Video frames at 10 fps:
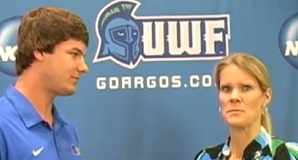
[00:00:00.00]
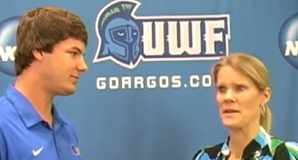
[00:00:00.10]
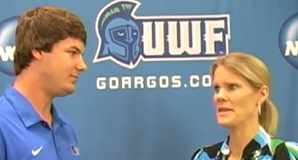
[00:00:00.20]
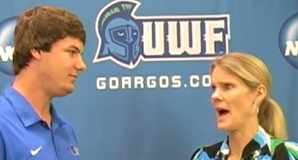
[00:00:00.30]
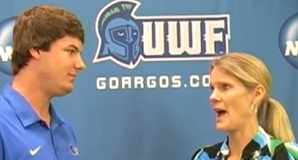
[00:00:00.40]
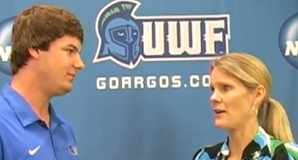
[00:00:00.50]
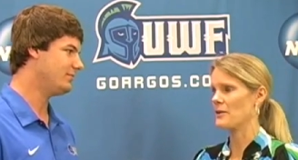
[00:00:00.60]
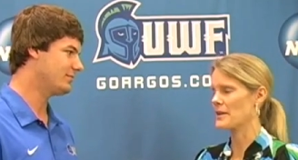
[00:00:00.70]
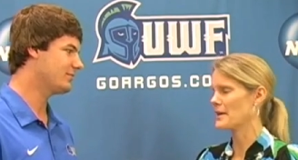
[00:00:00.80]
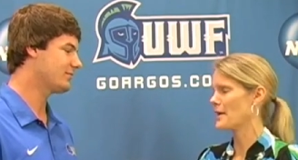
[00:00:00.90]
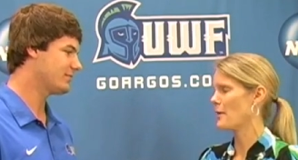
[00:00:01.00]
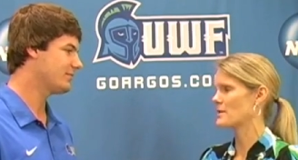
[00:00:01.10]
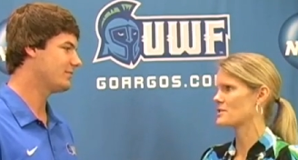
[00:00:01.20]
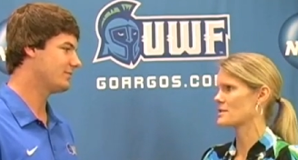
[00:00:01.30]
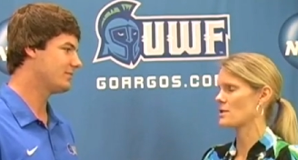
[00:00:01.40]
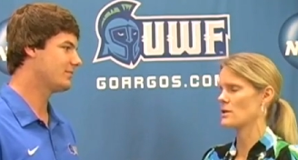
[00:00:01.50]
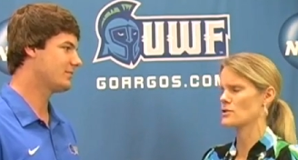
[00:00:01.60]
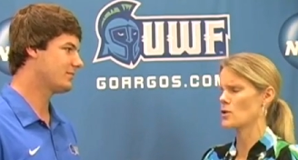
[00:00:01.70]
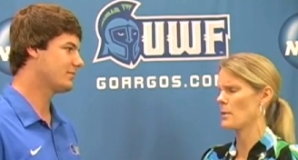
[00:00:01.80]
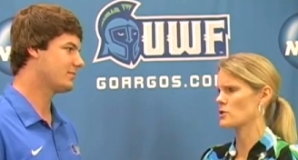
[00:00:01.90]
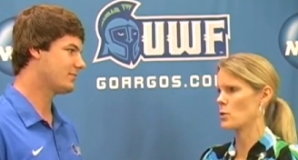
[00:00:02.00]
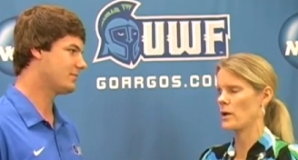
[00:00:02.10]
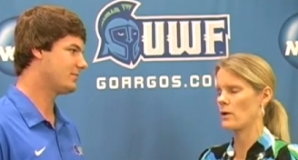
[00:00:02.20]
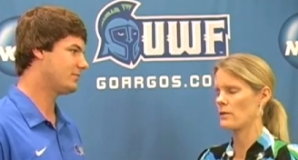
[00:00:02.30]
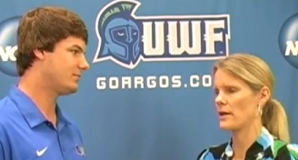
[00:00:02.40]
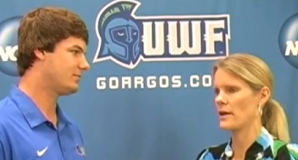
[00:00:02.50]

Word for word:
Speaker 1: speed dial. You know, it's just gone so much quicker